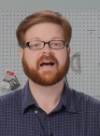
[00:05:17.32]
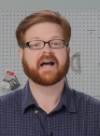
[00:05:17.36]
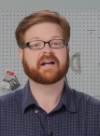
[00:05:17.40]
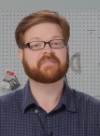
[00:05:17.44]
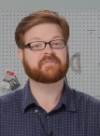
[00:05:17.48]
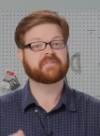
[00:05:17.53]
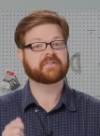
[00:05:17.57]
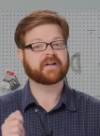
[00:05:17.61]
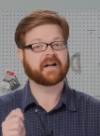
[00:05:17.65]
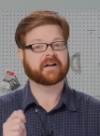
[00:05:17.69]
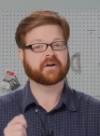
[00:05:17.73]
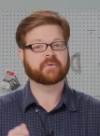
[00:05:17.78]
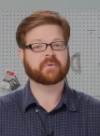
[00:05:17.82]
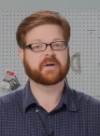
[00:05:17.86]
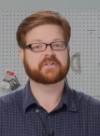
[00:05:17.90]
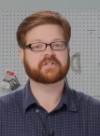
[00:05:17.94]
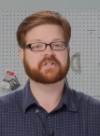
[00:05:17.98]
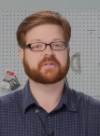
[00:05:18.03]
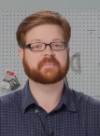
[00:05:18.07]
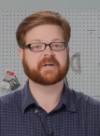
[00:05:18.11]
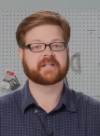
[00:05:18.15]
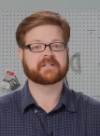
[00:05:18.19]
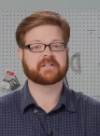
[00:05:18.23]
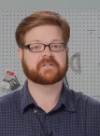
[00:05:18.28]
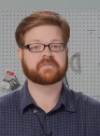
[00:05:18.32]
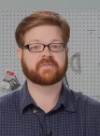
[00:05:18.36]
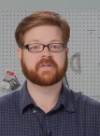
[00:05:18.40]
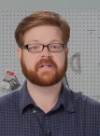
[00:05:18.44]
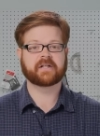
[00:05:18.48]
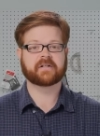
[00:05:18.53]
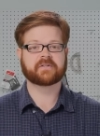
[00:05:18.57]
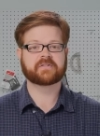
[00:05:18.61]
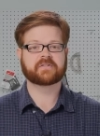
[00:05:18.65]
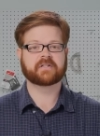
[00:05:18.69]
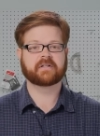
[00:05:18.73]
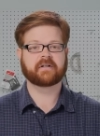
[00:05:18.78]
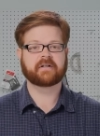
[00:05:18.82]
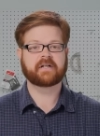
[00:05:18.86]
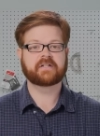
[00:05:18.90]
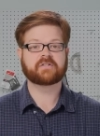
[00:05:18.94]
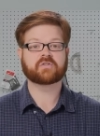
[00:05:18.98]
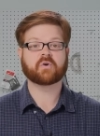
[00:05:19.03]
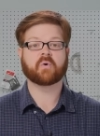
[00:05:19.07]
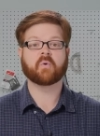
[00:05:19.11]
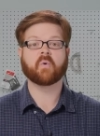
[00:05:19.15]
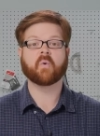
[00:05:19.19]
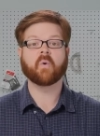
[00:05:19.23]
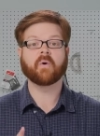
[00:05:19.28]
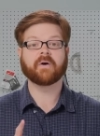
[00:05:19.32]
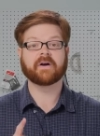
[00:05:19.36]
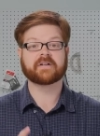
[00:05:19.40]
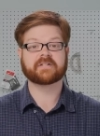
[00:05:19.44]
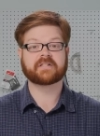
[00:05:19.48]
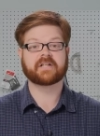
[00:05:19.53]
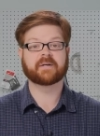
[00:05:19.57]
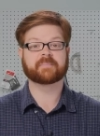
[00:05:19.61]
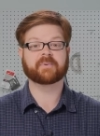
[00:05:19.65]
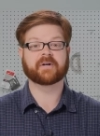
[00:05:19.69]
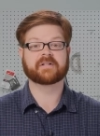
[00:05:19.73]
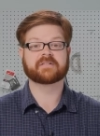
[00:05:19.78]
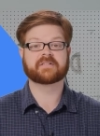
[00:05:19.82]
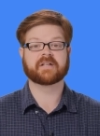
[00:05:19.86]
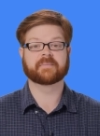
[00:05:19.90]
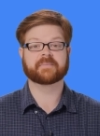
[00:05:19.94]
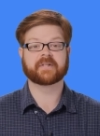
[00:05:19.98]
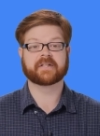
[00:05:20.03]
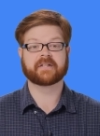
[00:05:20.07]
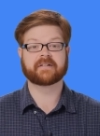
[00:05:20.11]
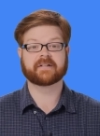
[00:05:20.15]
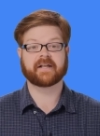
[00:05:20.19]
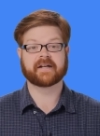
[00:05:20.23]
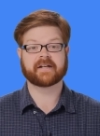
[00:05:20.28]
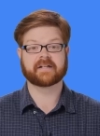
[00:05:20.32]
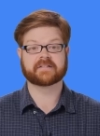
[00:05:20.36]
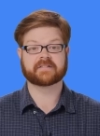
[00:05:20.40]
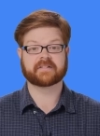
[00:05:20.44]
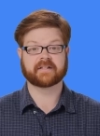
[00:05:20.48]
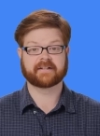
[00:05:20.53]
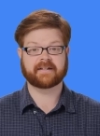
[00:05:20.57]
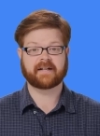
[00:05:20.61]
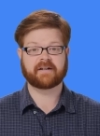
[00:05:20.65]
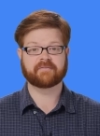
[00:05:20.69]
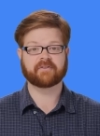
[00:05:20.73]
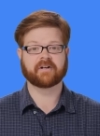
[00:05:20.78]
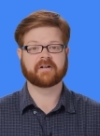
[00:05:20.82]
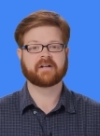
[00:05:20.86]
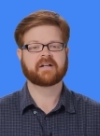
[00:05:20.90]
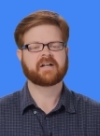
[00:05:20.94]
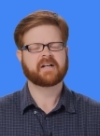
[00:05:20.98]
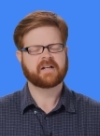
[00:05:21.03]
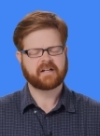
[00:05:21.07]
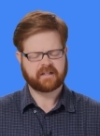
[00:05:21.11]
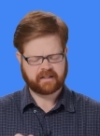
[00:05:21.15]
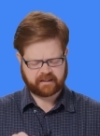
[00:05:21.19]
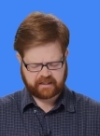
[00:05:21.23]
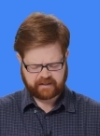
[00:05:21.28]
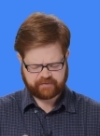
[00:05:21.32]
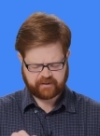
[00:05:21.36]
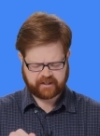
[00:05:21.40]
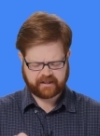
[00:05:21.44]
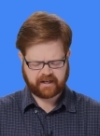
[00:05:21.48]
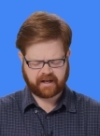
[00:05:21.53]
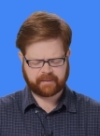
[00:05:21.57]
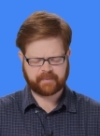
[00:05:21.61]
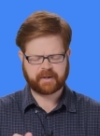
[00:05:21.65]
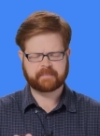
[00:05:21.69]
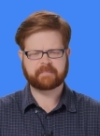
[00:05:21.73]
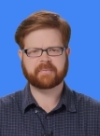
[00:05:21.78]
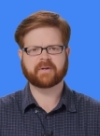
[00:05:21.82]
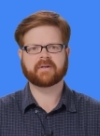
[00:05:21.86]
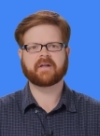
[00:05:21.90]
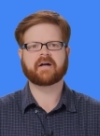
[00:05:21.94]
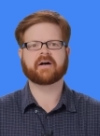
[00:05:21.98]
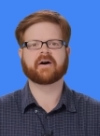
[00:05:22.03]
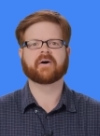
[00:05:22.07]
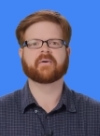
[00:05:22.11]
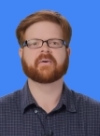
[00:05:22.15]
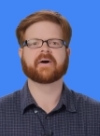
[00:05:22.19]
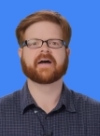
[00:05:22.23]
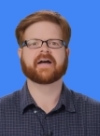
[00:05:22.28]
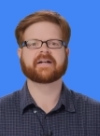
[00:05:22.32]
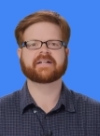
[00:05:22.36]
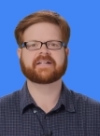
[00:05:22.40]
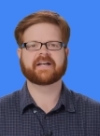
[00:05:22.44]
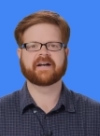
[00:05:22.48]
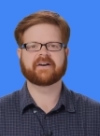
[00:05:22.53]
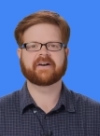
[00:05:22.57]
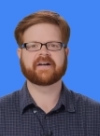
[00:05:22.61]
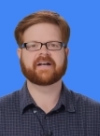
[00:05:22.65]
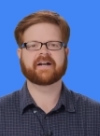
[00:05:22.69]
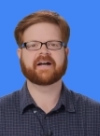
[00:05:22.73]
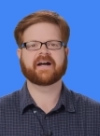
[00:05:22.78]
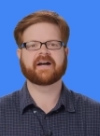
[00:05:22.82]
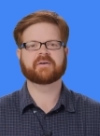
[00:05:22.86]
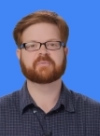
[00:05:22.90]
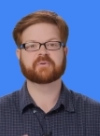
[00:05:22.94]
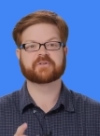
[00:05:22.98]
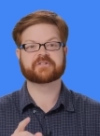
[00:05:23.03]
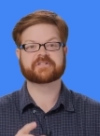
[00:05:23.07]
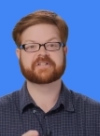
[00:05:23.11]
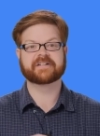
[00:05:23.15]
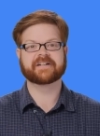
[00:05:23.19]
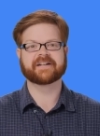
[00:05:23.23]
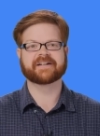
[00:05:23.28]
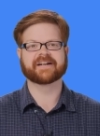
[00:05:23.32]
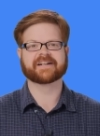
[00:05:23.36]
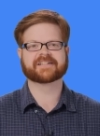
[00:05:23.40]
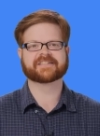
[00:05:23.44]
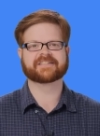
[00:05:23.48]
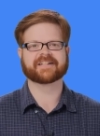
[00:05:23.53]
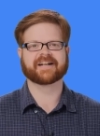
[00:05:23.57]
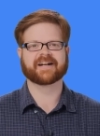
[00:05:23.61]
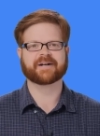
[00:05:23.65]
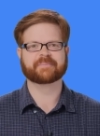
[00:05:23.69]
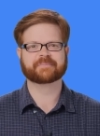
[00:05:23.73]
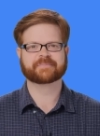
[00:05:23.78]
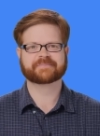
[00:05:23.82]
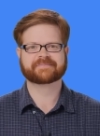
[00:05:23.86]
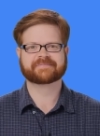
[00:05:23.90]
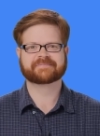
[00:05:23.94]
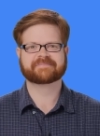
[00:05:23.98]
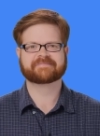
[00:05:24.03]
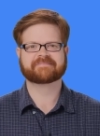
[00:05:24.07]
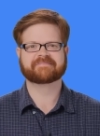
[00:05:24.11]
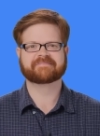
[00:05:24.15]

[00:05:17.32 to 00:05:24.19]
And if you've got a question about this video series or a tip on something you'd like us to cover, Leave a comment below, and Gary and I will see you next time.